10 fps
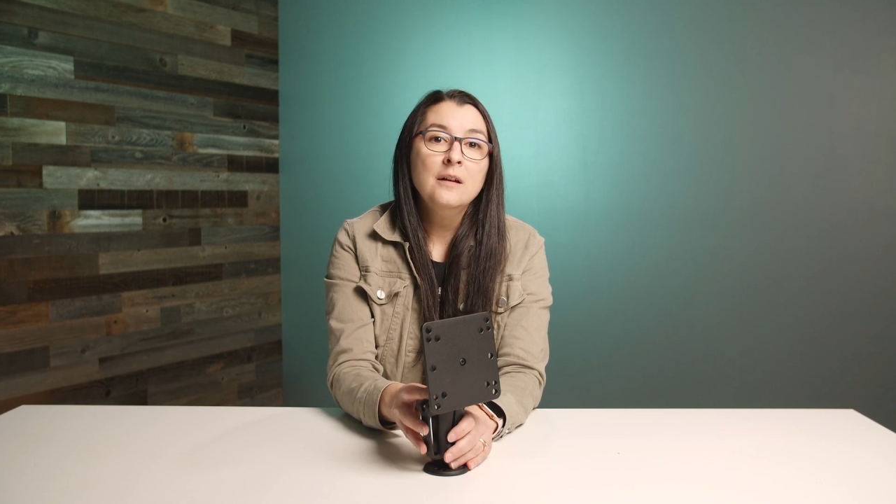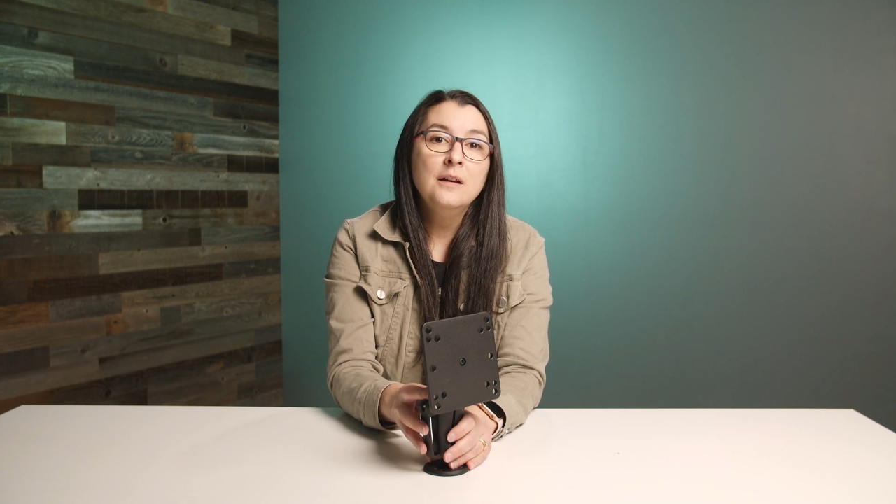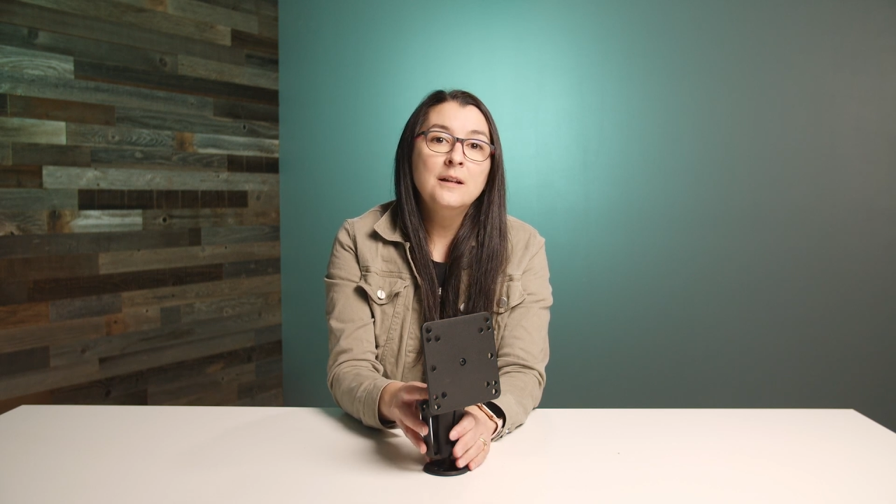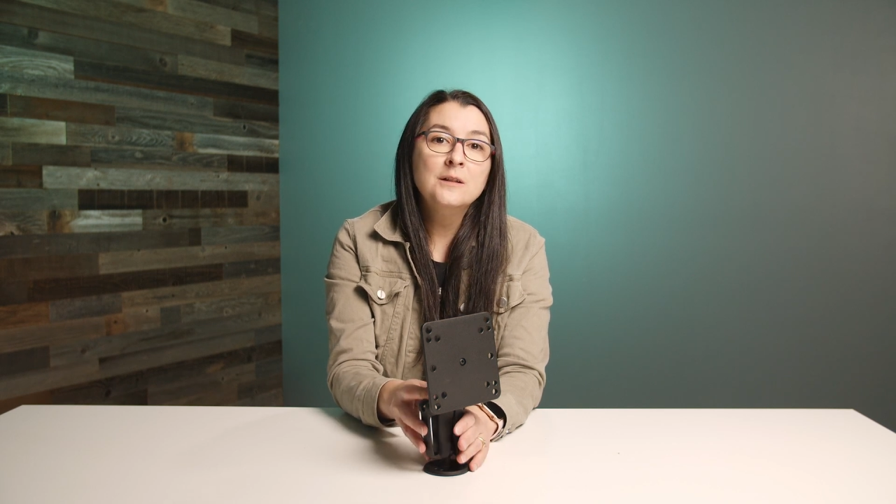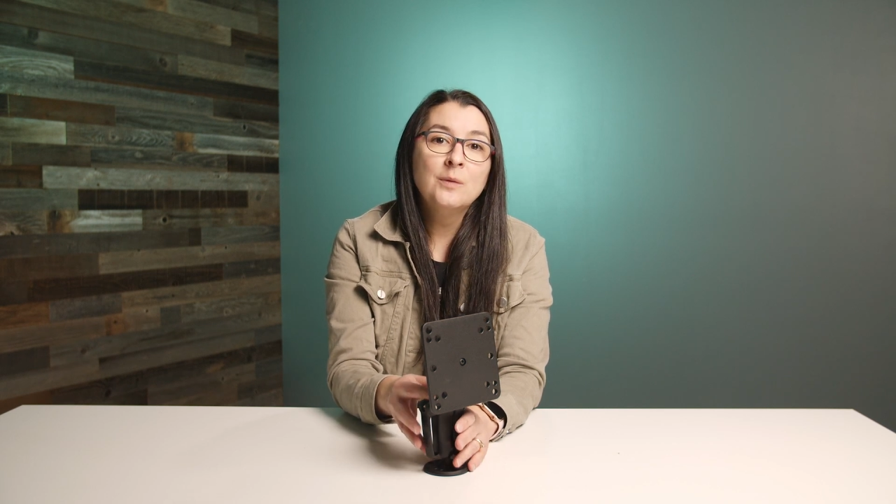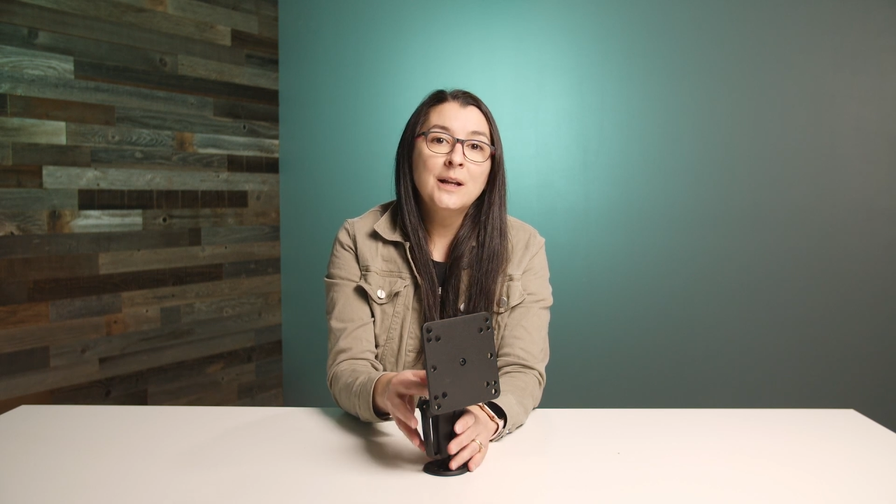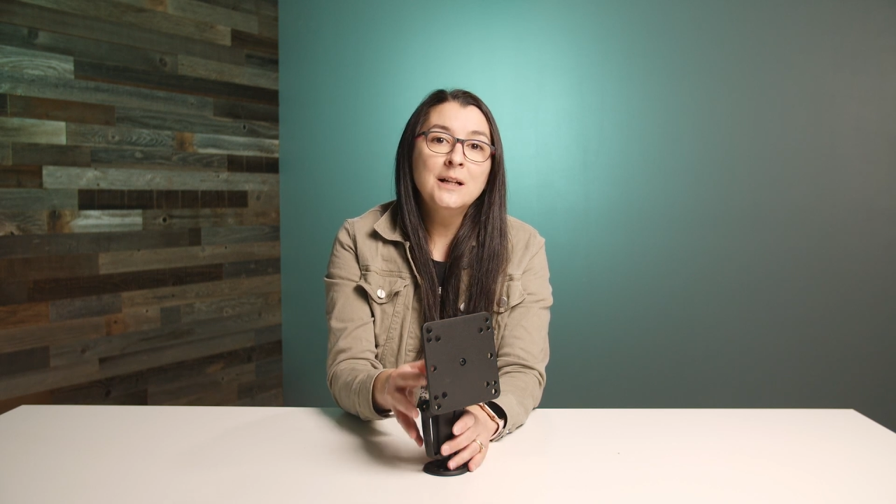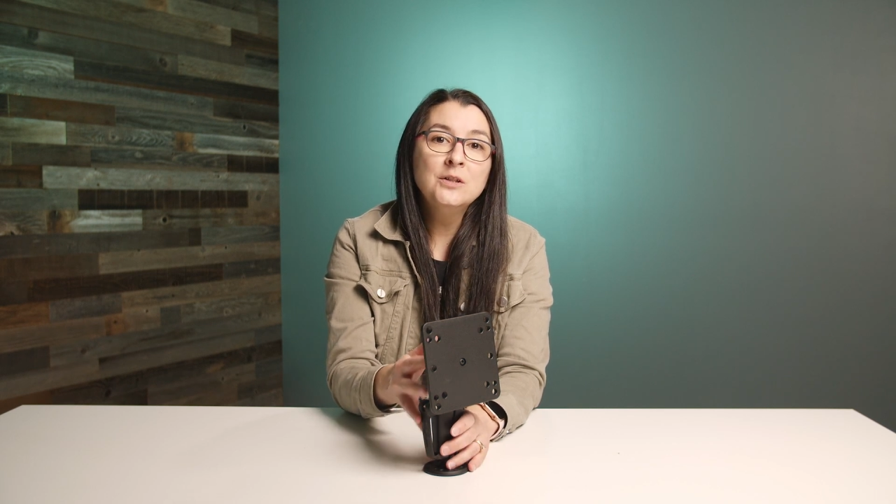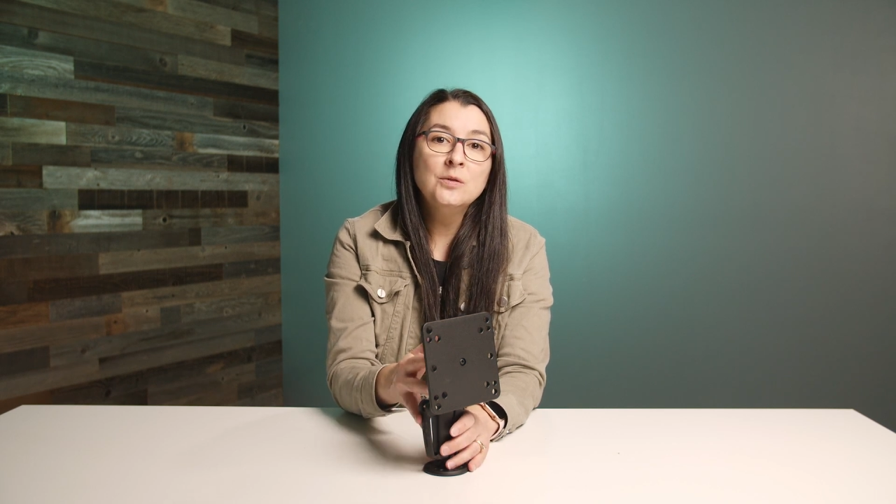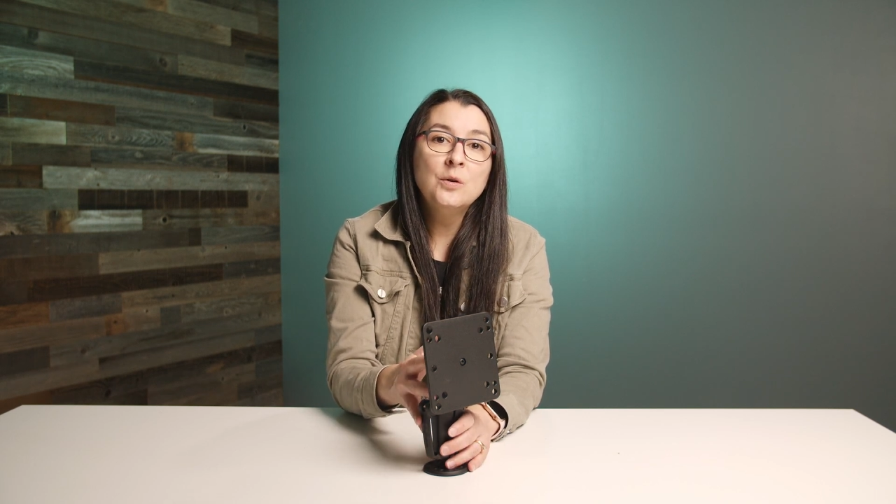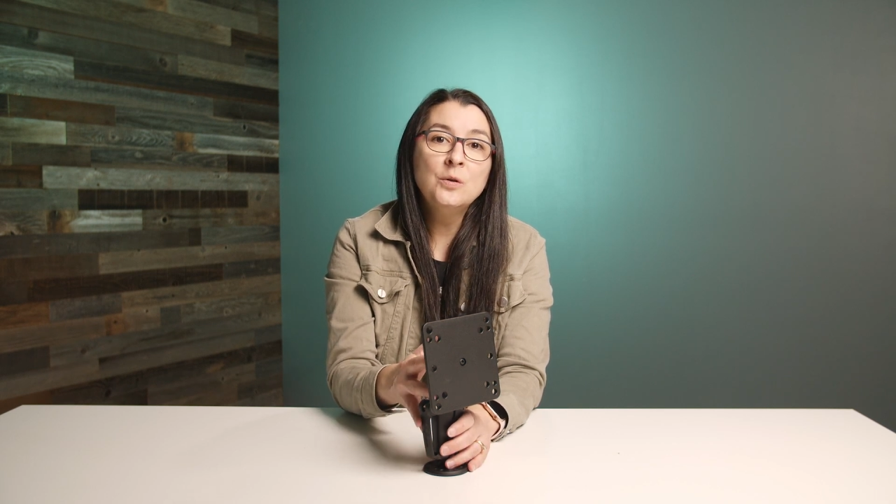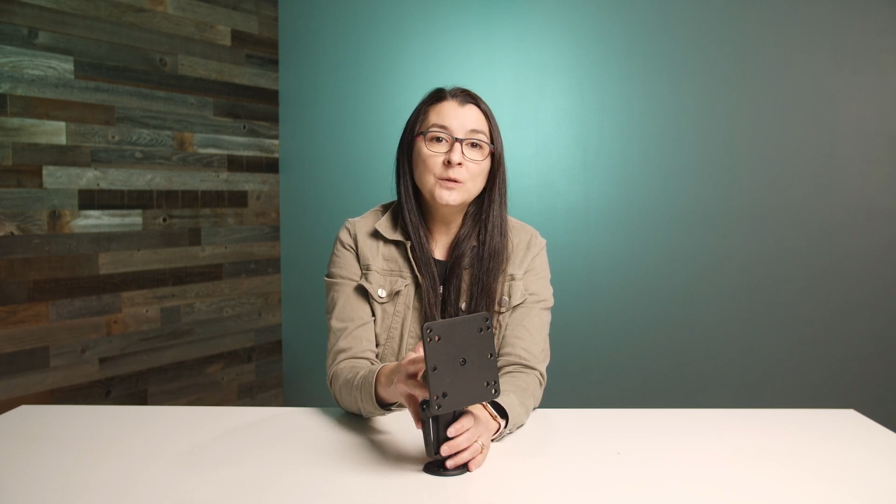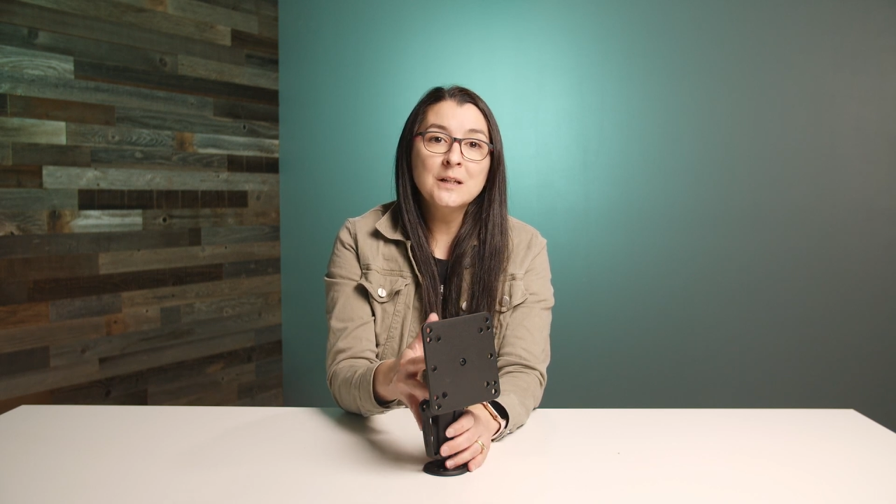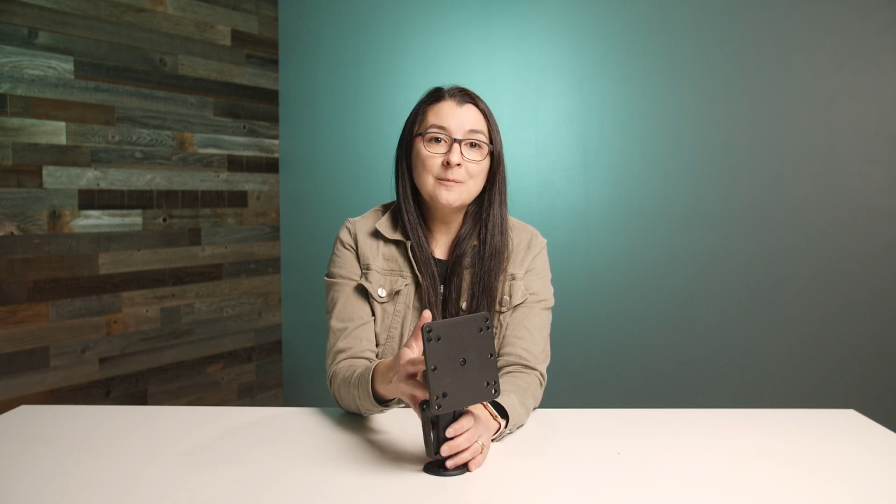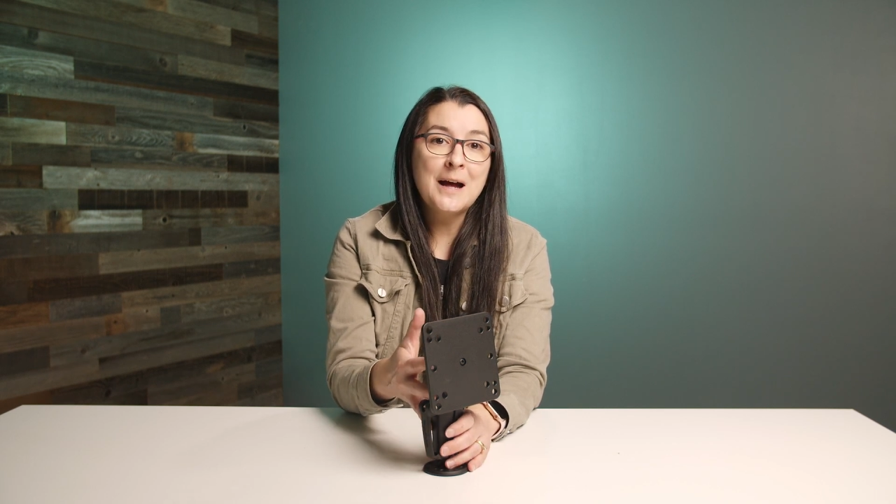It is rated to a
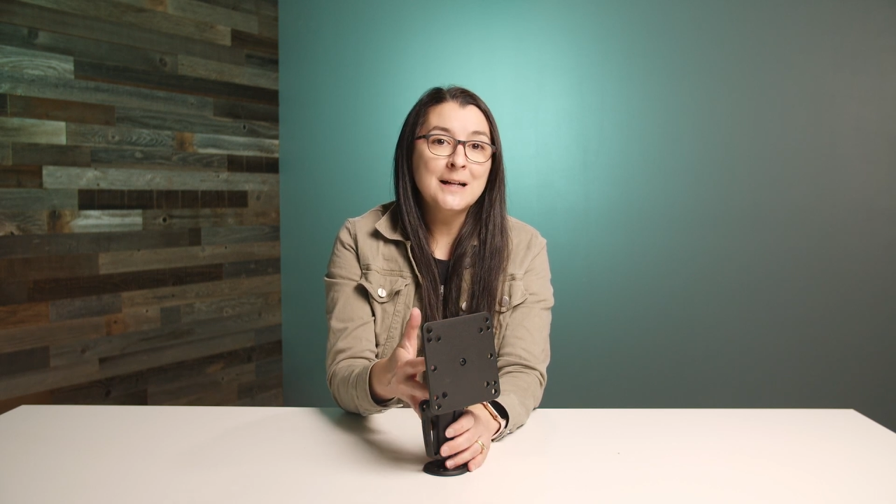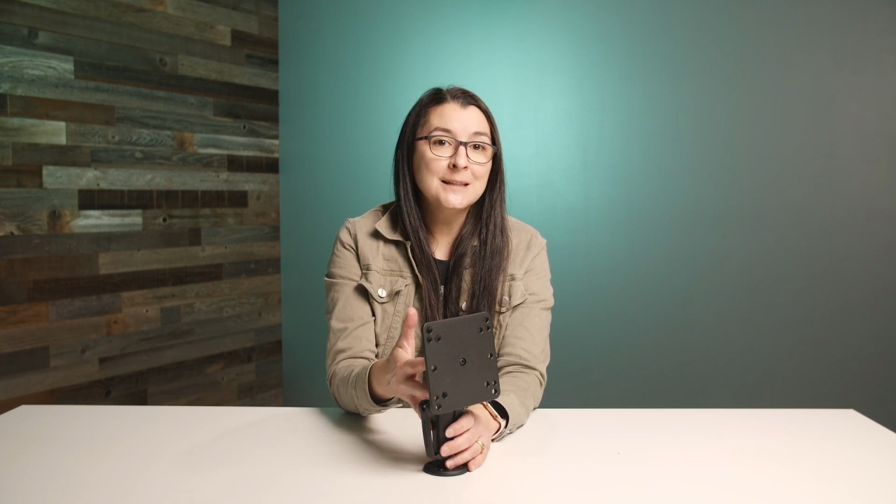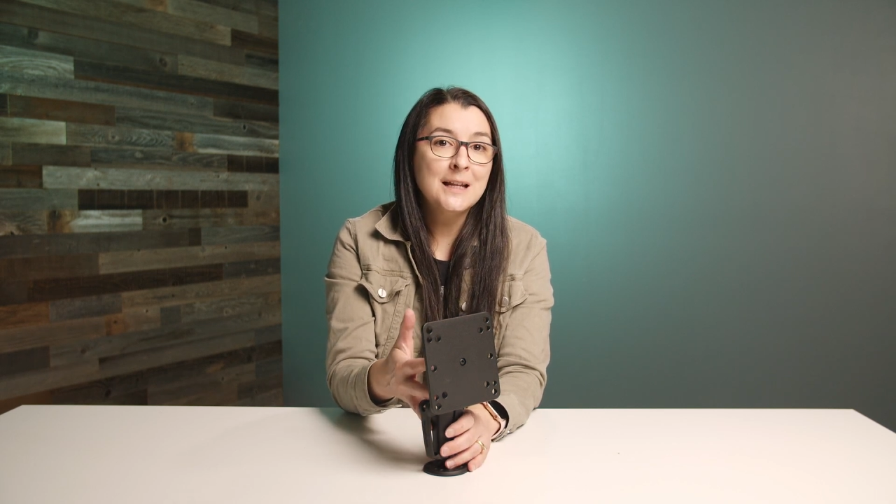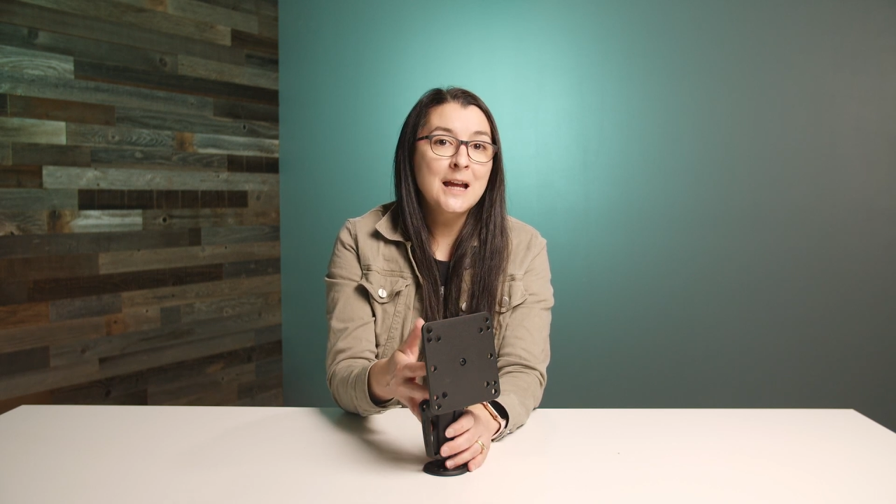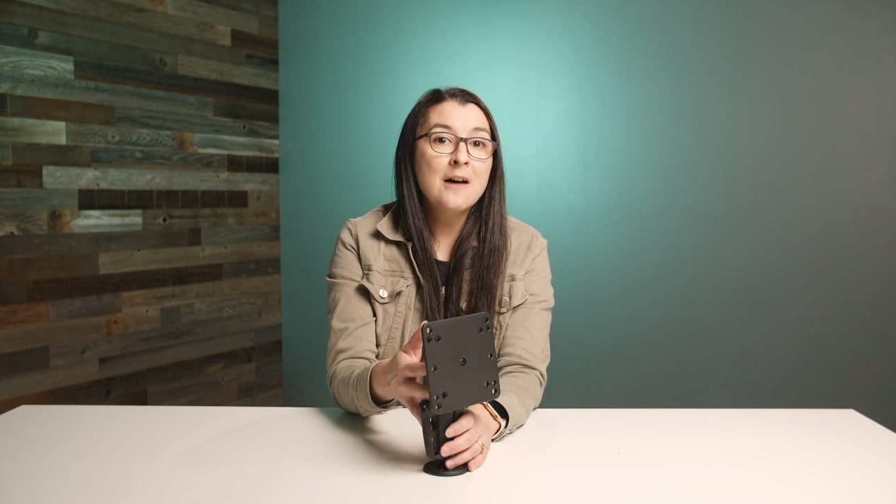hold capacity